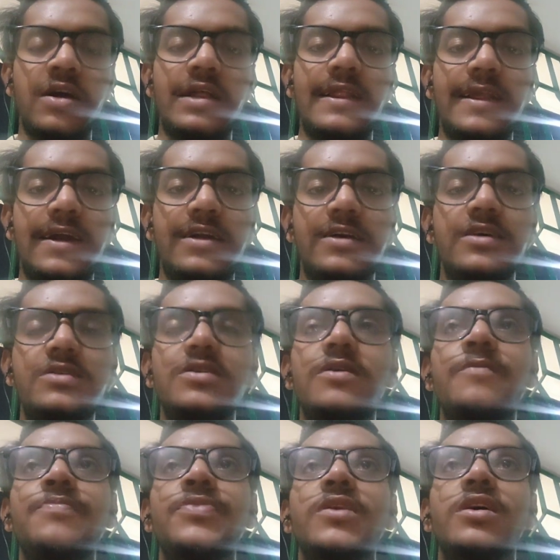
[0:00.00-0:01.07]
That is,
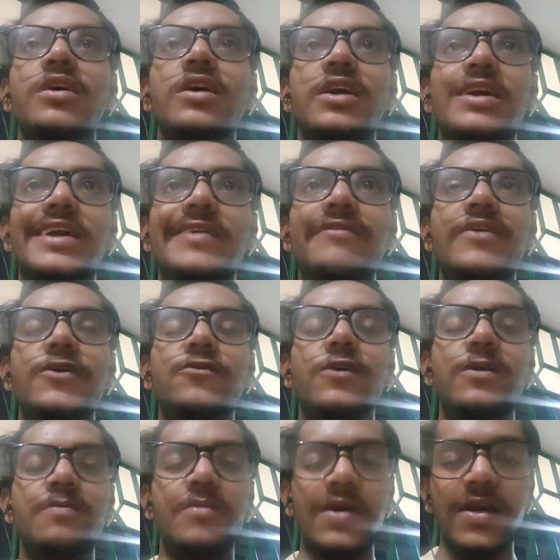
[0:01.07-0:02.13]
an individual
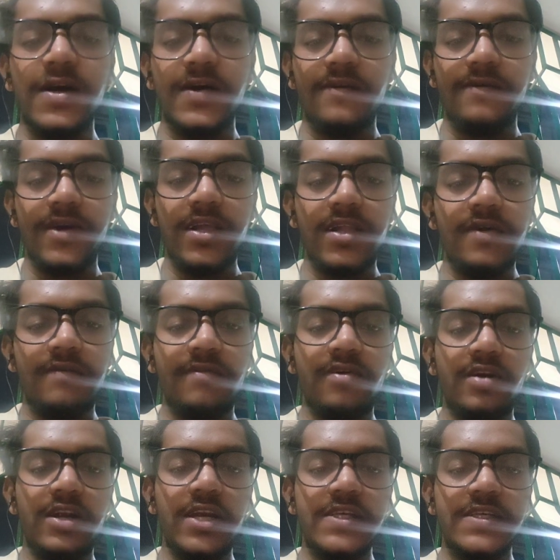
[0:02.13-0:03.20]
may avail the
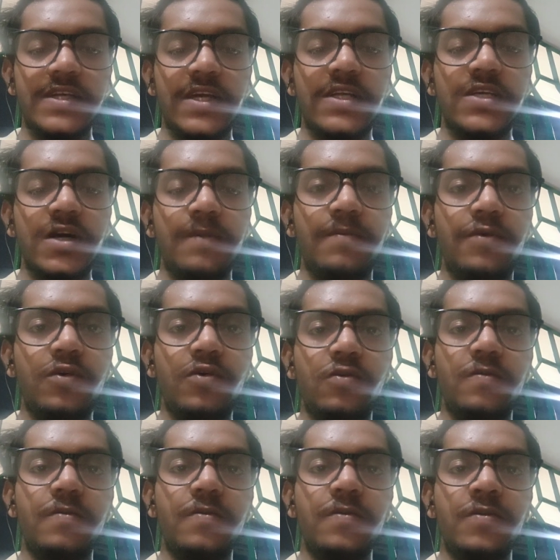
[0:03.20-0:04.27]
foreign exchange up to
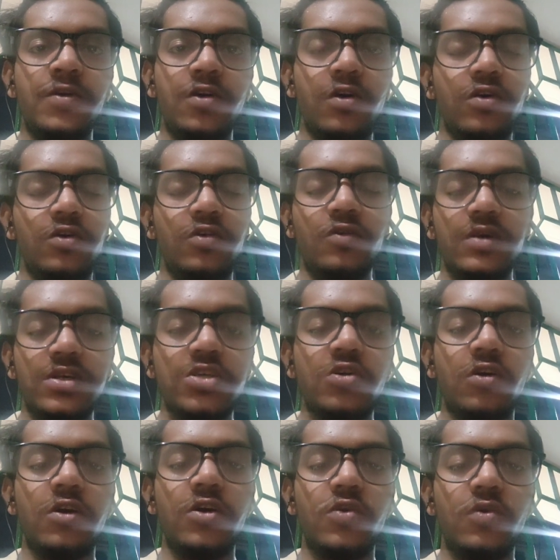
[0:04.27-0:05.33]
the US
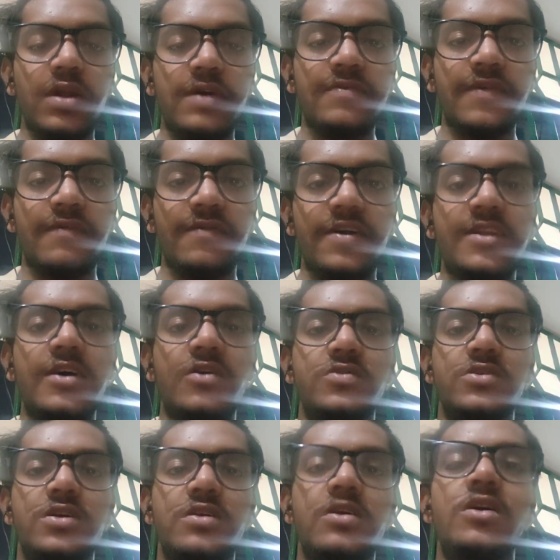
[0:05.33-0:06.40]
dollar
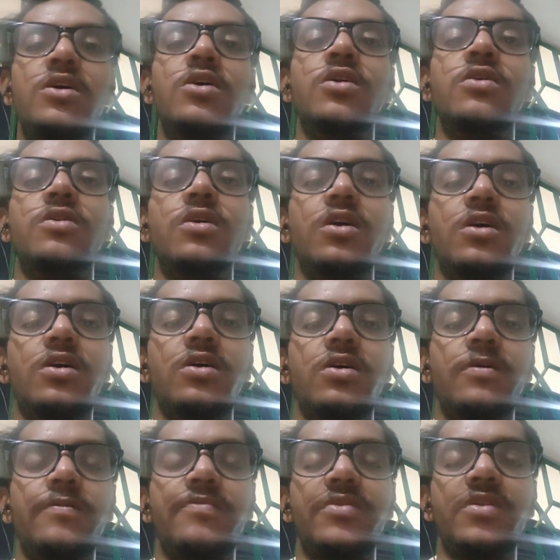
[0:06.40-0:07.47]
2,50,000 uh,
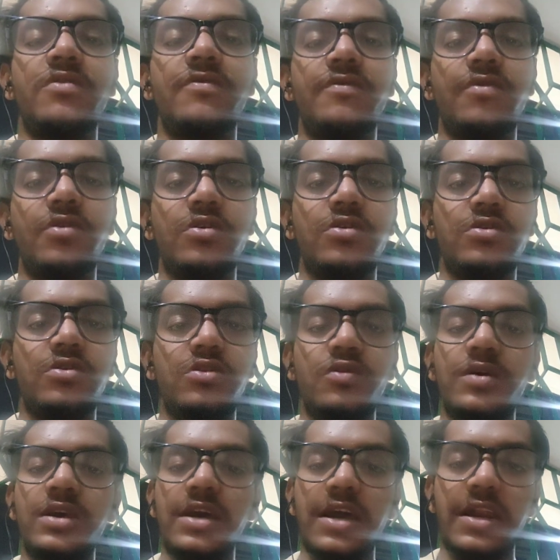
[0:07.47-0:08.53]
for
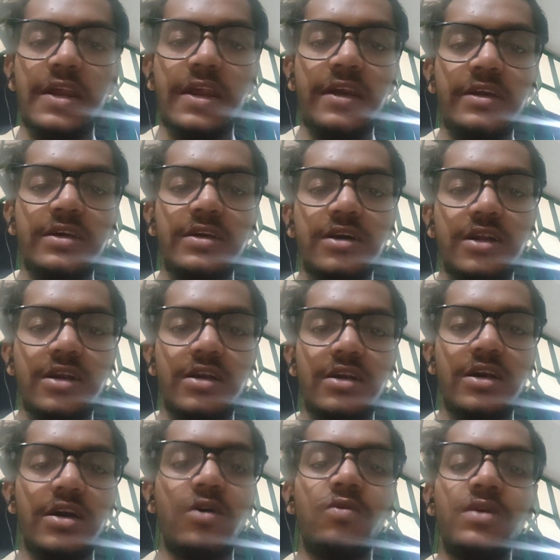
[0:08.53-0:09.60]
doing any current
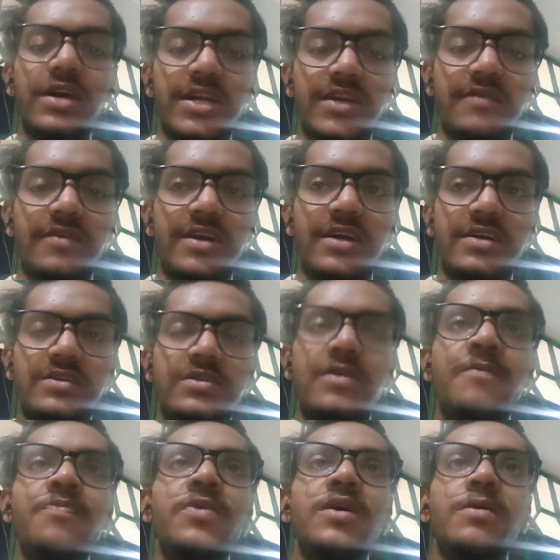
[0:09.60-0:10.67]
account activities.
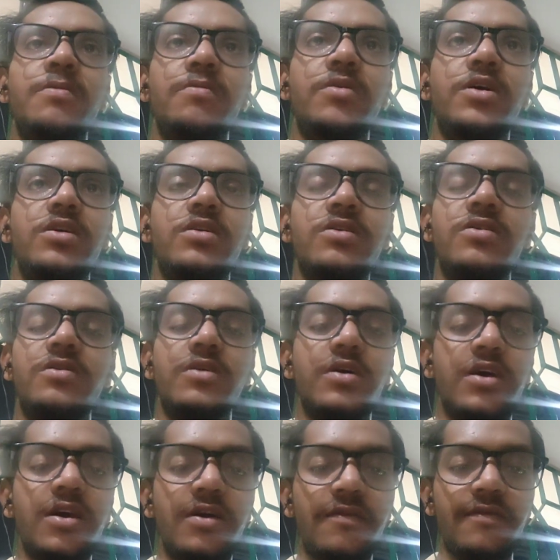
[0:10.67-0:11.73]
But
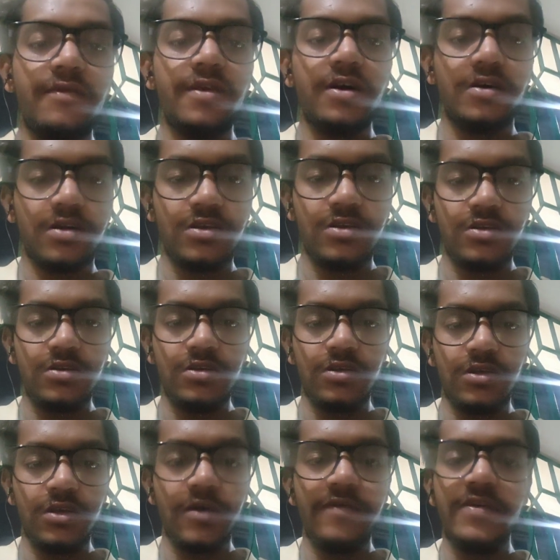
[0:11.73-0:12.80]
if an
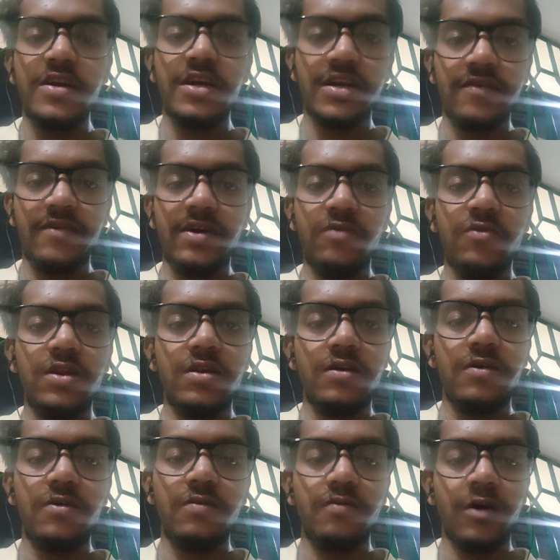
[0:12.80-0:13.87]
individual
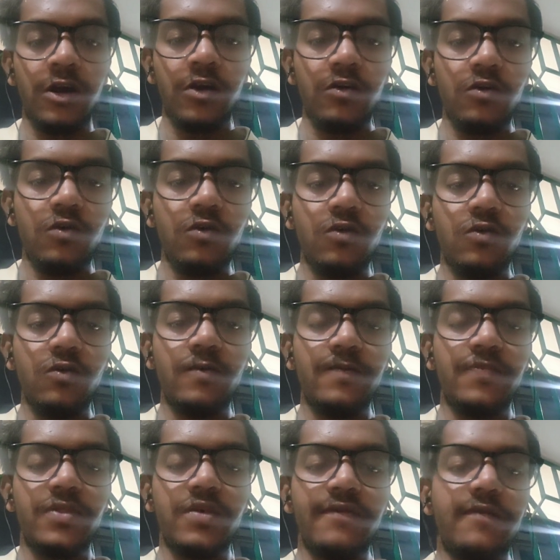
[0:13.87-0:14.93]
want to do
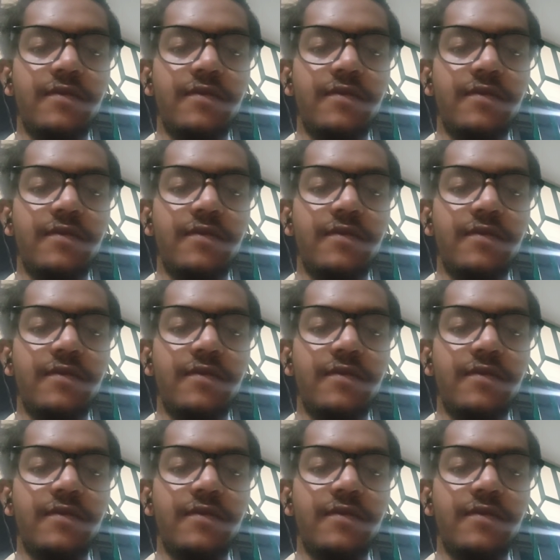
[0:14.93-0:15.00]
the